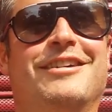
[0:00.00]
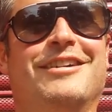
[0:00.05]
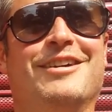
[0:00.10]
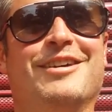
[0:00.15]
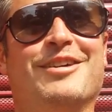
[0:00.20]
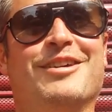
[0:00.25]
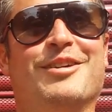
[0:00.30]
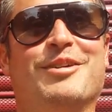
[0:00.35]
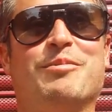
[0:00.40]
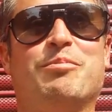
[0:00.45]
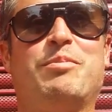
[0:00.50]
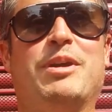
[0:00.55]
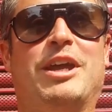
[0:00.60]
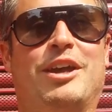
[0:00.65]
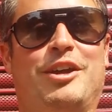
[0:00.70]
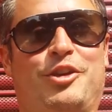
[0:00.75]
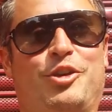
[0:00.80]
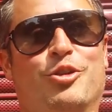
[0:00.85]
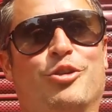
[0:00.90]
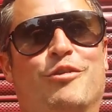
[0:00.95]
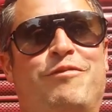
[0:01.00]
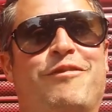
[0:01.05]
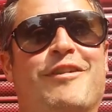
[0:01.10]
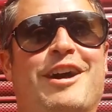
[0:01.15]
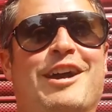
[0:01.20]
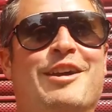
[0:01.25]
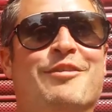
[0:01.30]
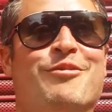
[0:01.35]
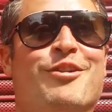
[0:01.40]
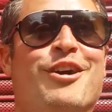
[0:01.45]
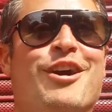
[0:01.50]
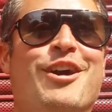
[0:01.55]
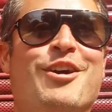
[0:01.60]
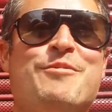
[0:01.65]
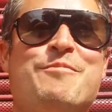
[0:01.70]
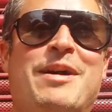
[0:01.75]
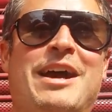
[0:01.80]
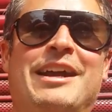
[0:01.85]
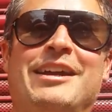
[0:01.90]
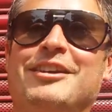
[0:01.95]
Yeah. Bit of your favourite
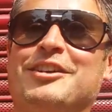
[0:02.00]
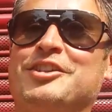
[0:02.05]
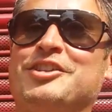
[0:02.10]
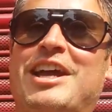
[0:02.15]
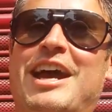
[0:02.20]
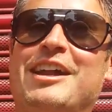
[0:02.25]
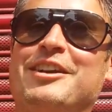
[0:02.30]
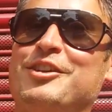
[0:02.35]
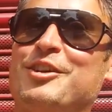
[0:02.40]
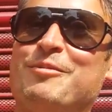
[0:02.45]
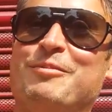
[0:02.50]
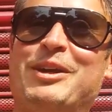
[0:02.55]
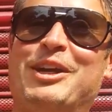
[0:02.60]
homemade lasagna,